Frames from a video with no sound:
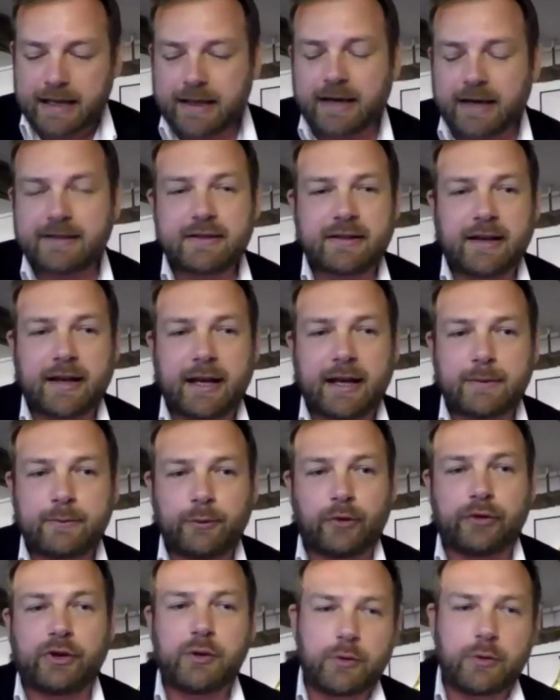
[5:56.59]
yesterday,
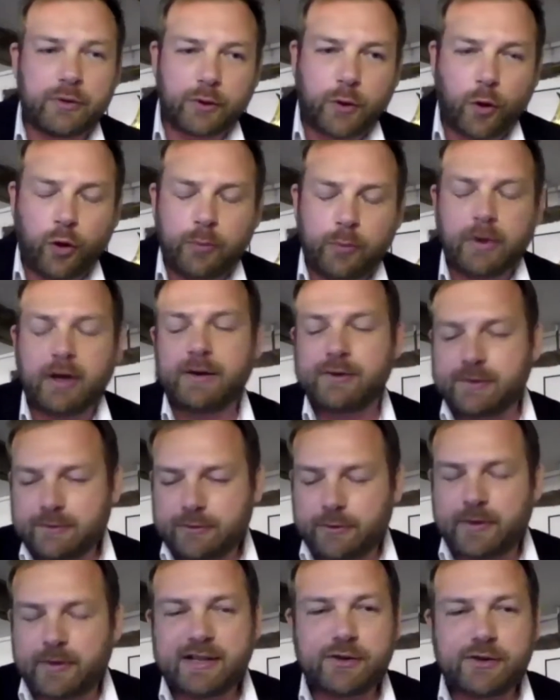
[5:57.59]
not that you were on the call, but I was
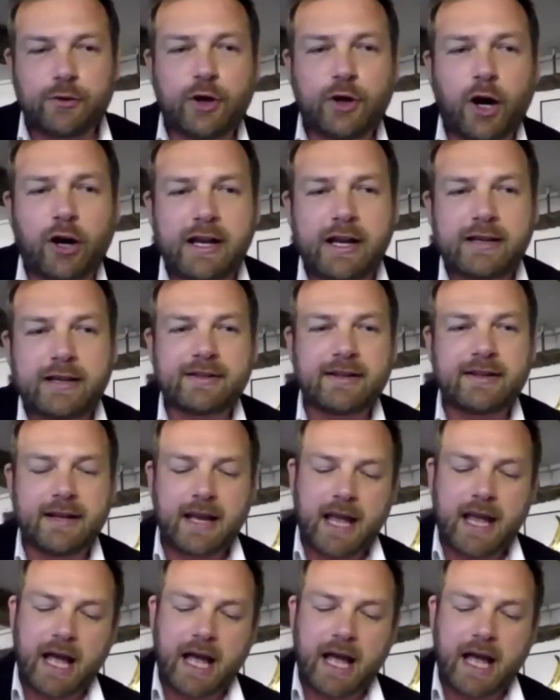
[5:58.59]
talking to your colleagues